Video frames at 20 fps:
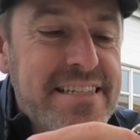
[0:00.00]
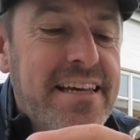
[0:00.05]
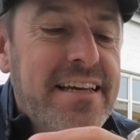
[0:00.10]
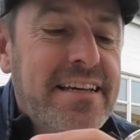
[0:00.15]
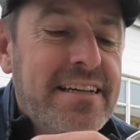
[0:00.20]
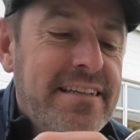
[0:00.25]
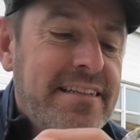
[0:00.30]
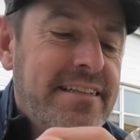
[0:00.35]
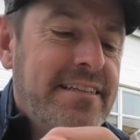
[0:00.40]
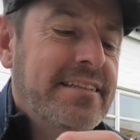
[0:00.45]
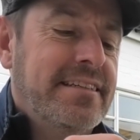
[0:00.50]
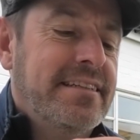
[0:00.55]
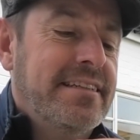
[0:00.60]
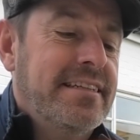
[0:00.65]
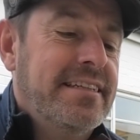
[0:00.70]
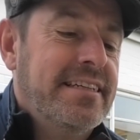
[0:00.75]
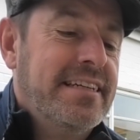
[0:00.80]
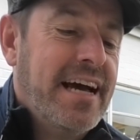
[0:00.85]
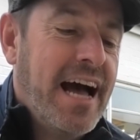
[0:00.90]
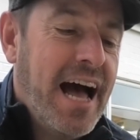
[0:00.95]

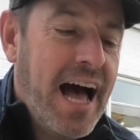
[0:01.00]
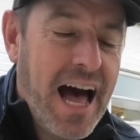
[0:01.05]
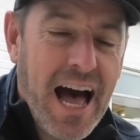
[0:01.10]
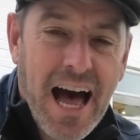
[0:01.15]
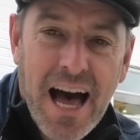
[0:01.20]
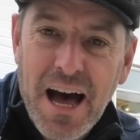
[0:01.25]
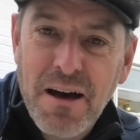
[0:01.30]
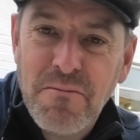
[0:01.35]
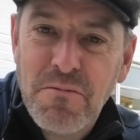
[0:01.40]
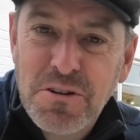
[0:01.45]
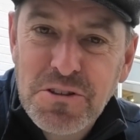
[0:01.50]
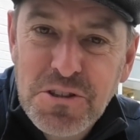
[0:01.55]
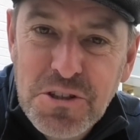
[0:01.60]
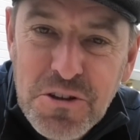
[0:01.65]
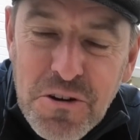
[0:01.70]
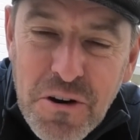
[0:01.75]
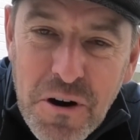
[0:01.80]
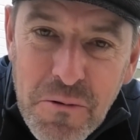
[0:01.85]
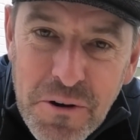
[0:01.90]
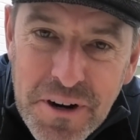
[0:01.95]
I'm not so
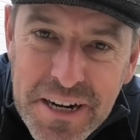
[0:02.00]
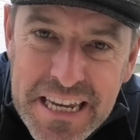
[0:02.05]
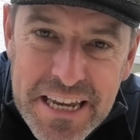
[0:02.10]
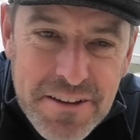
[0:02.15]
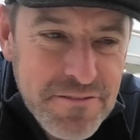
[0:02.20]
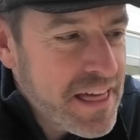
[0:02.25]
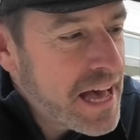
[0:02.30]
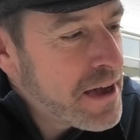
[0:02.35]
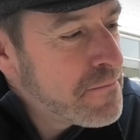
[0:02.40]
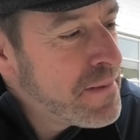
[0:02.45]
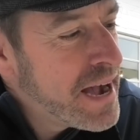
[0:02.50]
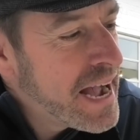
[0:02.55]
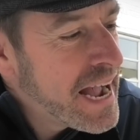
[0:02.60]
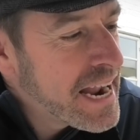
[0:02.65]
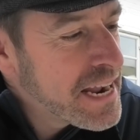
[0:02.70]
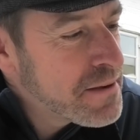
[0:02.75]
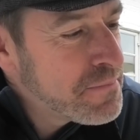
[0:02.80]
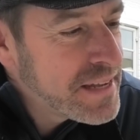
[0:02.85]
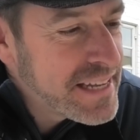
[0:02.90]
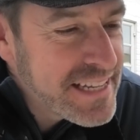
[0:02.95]
sure I want to give that back,
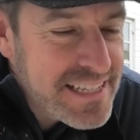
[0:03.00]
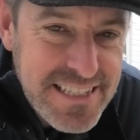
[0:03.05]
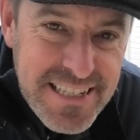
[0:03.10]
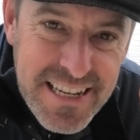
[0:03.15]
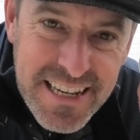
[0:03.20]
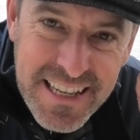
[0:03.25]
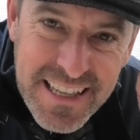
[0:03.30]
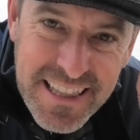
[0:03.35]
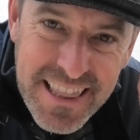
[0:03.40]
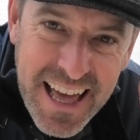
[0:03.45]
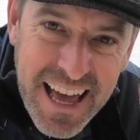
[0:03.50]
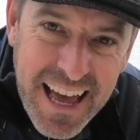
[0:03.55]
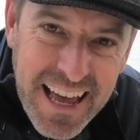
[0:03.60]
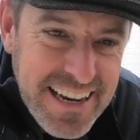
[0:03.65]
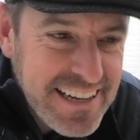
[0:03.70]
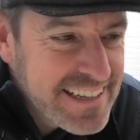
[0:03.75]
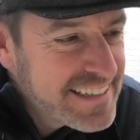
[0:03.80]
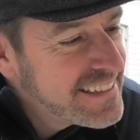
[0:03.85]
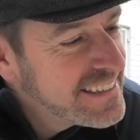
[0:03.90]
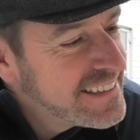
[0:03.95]
because
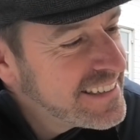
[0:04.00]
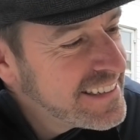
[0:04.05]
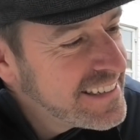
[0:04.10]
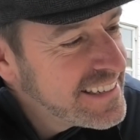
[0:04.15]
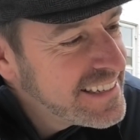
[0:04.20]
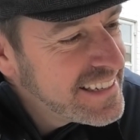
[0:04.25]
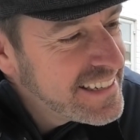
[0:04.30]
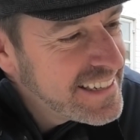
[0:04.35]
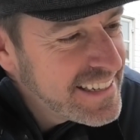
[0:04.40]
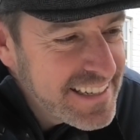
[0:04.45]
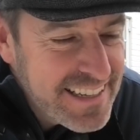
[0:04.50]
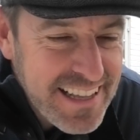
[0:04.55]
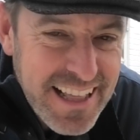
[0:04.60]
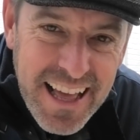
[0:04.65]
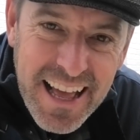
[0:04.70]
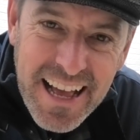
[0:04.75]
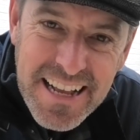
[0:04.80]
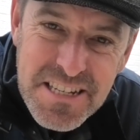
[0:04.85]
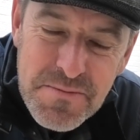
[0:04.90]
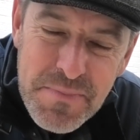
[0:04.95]

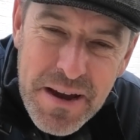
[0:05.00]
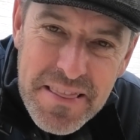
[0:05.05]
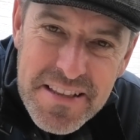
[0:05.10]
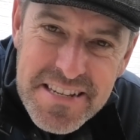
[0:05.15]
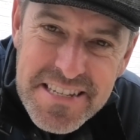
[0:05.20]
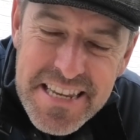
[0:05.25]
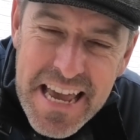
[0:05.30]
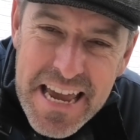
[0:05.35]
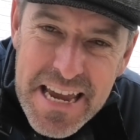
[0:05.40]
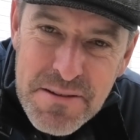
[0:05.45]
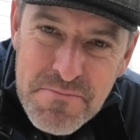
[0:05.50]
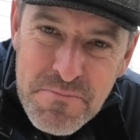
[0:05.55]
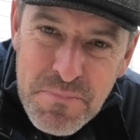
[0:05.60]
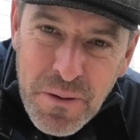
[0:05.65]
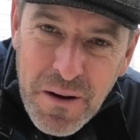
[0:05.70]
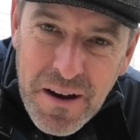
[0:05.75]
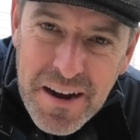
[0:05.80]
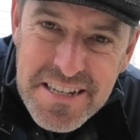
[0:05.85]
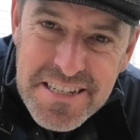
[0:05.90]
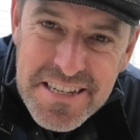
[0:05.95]
that's about the same
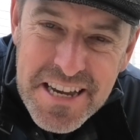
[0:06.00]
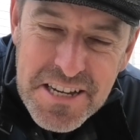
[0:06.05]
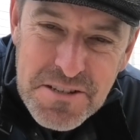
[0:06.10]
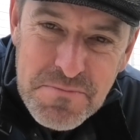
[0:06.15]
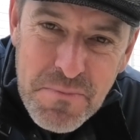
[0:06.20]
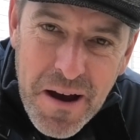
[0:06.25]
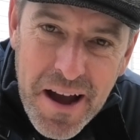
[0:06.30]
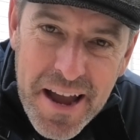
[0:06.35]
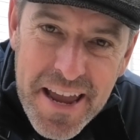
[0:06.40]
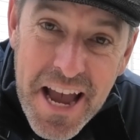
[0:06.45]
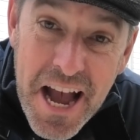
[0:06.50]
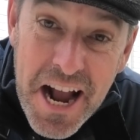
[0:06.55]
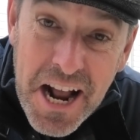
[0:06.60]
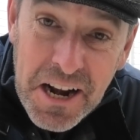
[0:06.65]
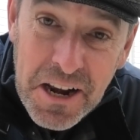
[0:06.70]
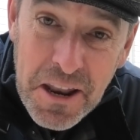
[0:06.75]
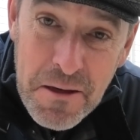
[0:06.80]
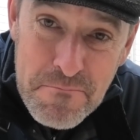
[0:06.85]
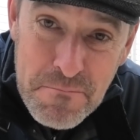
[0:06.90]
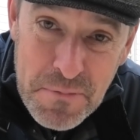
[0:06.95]
price as my
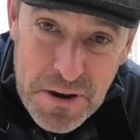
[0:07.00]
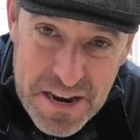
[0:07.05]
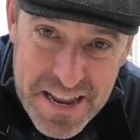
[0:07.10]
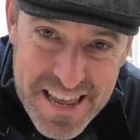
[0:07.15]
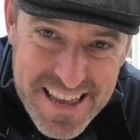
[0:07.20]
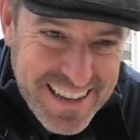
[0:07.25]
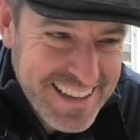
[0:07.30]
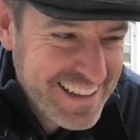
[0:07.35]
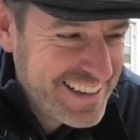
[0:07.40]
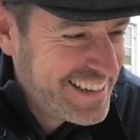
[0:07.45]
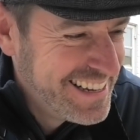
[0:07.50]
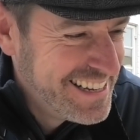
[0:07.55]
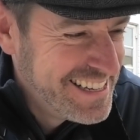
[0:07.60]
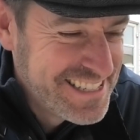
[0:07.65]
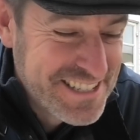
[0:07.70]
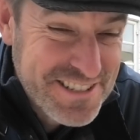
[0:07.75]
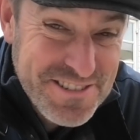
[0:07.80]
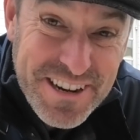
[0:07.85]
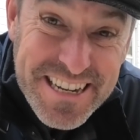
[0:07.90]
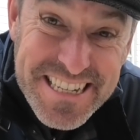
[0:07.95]
Clubman. That's
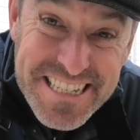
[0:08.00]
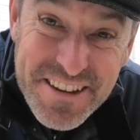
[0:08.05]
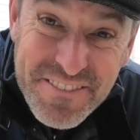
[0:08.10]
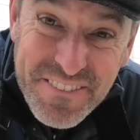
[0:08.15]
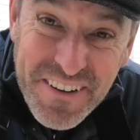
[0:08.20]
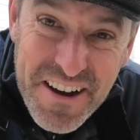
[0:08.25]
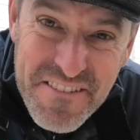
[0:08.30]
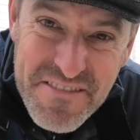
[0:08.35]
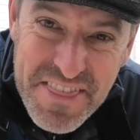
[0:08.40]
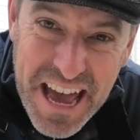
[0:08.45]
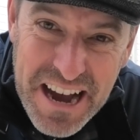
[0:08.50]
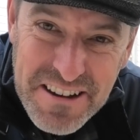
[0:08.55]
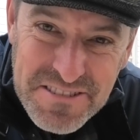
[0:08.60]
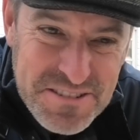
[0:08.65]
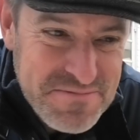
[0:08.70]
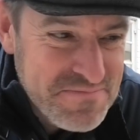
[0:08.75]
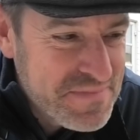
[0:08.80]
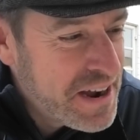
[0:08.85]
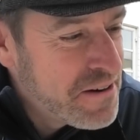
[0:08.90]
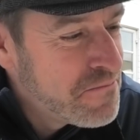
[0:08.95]

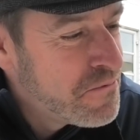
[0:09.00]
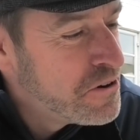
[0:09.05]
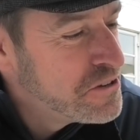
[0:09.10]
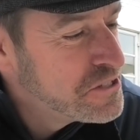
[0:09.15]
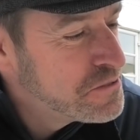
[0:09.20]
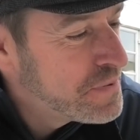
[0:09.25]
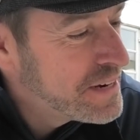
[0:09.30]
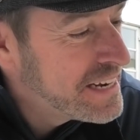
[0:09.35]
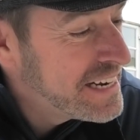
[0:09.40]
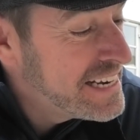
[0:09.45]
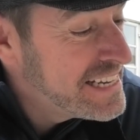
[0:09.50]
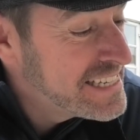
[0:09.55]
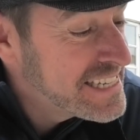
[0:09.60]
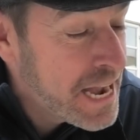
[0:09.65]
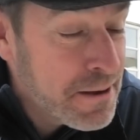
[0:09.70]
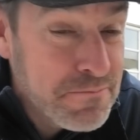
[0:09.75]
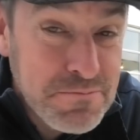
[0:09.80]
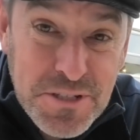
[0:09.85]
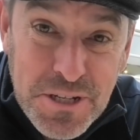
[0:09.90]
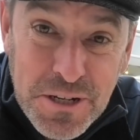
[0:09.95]
£25,000 watch, but it is
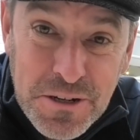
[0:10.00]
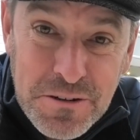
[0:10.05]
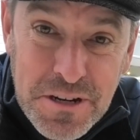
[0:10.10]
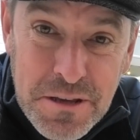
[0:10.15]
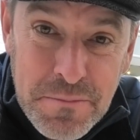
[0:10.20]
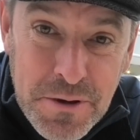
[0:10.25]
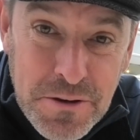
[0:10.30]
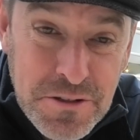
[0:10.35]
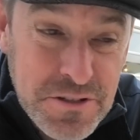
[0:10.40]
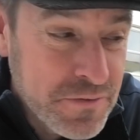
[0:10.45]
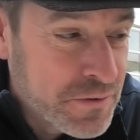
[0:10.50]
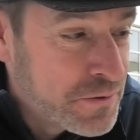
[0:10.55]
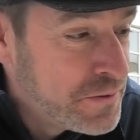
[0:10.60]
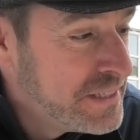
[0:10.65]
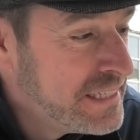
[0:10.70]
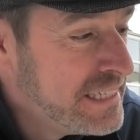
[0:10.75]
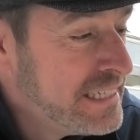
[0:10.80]
absolutely beautiful.